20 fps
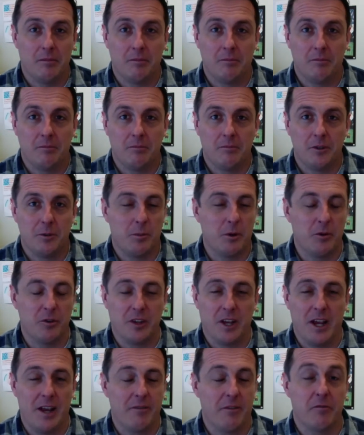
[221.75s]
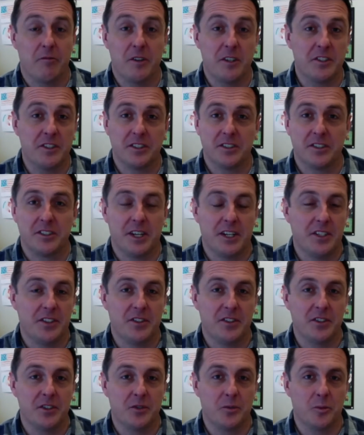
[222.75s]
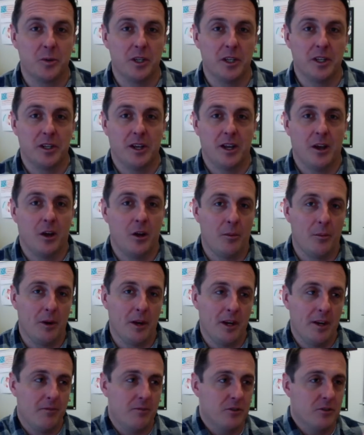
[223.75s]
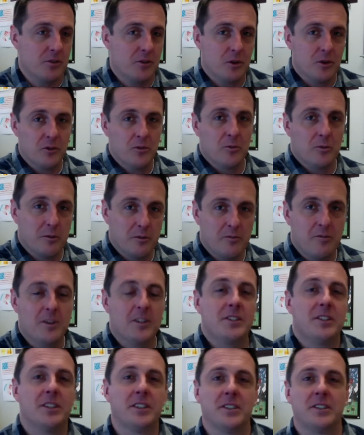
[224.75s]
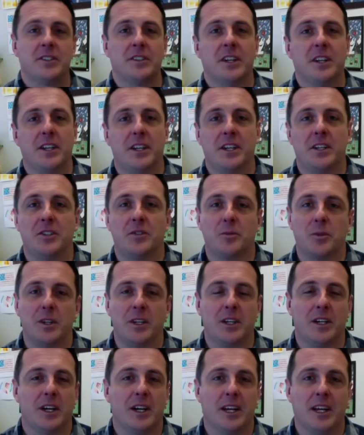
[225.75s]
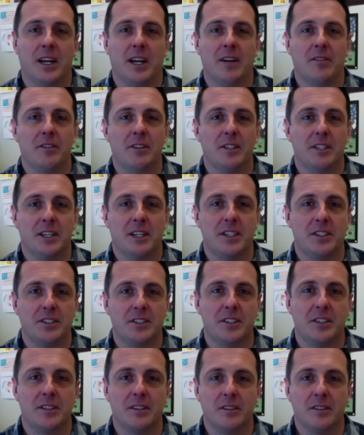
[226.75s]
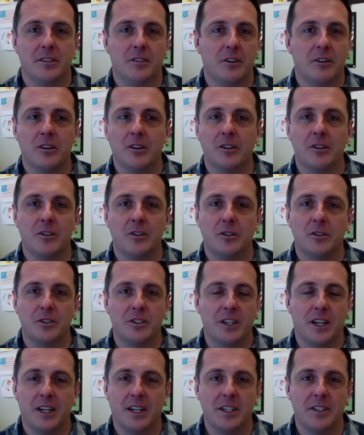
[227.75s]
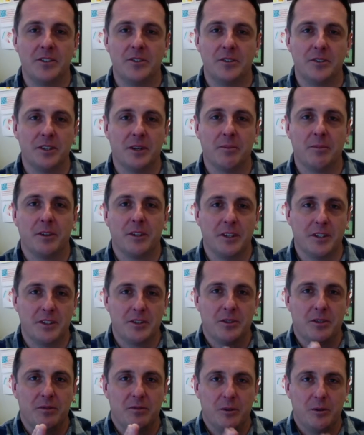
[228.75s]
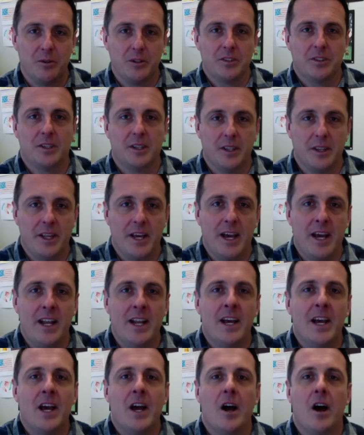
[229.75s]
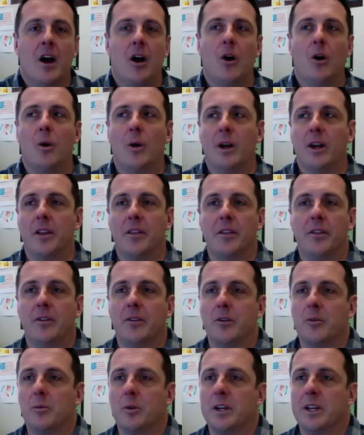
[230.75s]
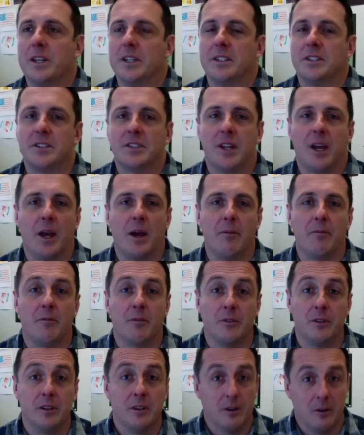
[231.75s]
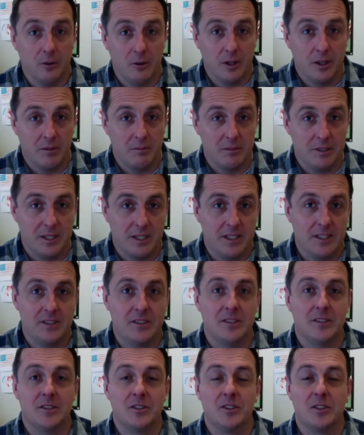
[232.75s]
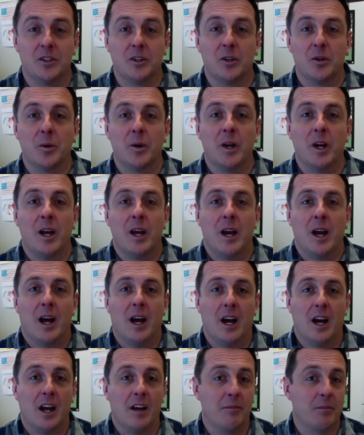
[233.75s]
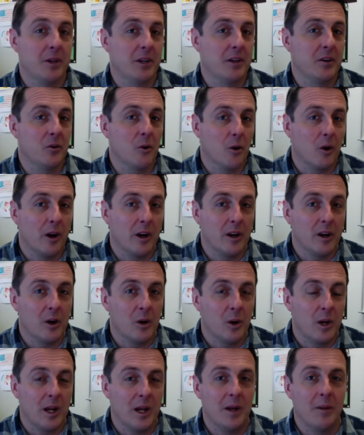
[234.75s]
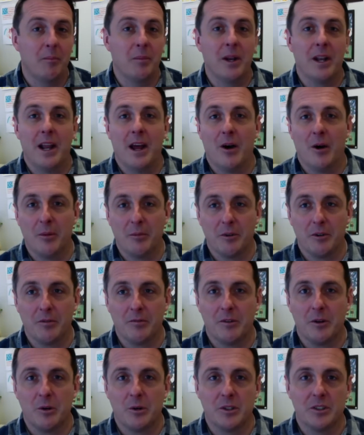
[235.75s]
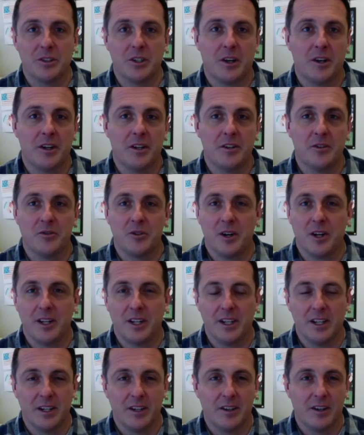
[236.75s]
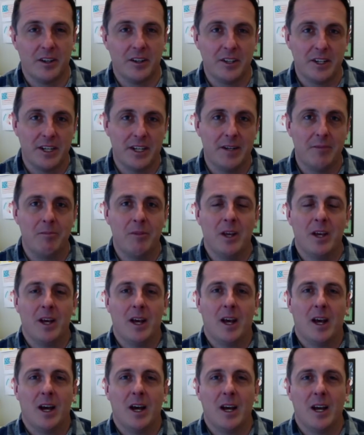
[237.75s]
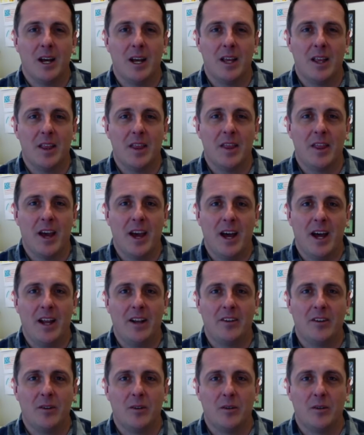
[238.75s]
suppose I have a physics test this week, all my efforts go toward physics, then next week I have a test in neuroscience or something, so I focus on that. Oh, and third week it's time for the OChem test, and so I've been ignoring OChem, but now I'm going to focus on it and try to get it all done. That